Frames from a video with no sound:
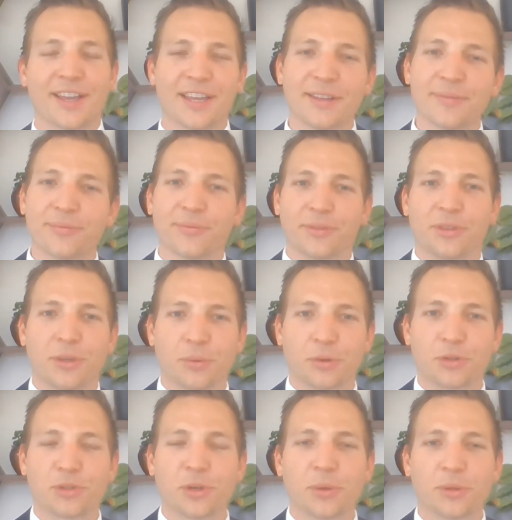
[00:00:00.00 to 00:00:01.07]
If you were
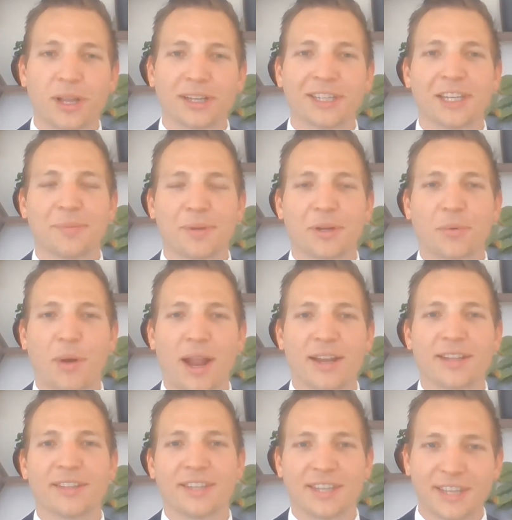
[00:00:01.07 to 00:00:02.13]
so lucky to be
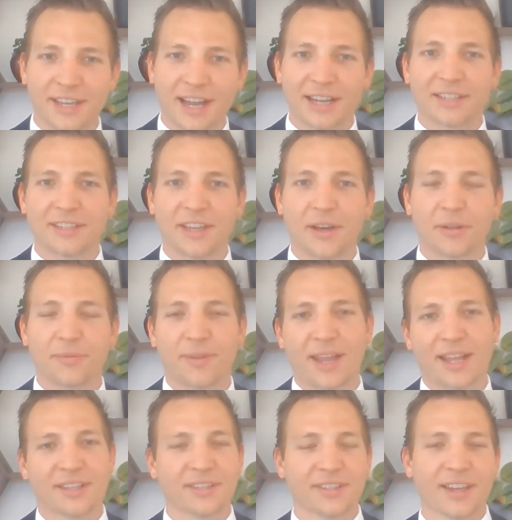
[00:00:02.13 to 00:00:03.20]
granted the EIDL
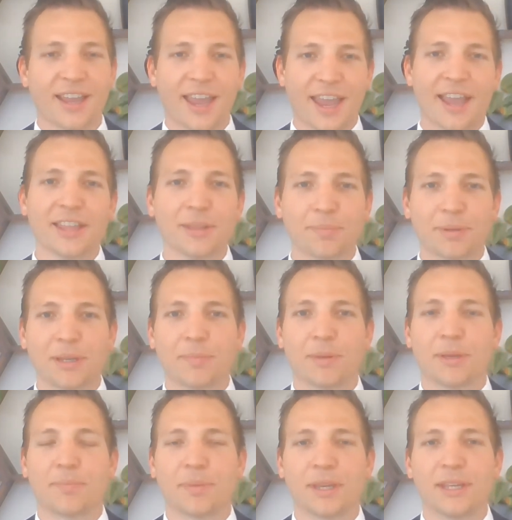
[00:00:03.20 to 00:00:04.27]
Advance and the
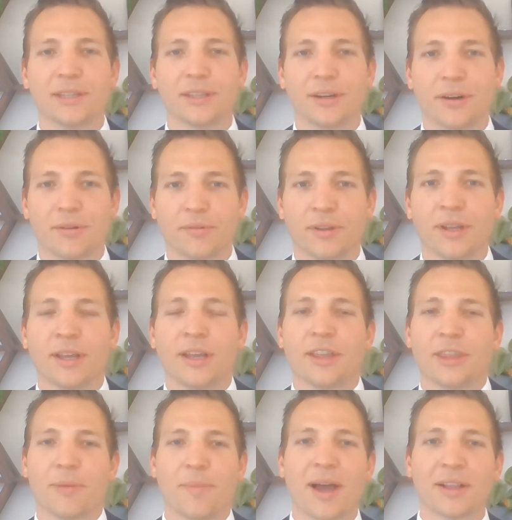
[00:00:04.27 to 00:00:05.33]
PPP loan,
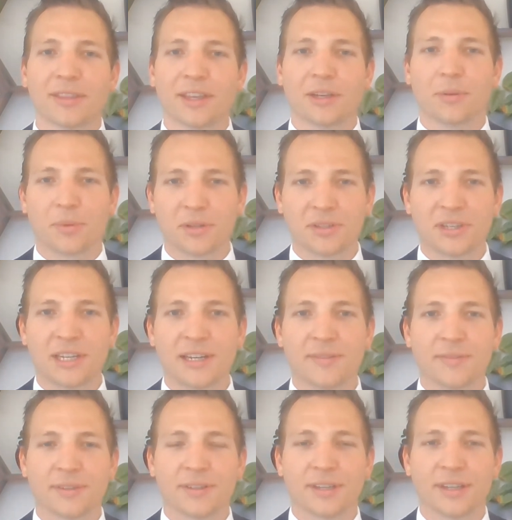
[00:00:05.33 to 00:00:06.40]
the amount that you received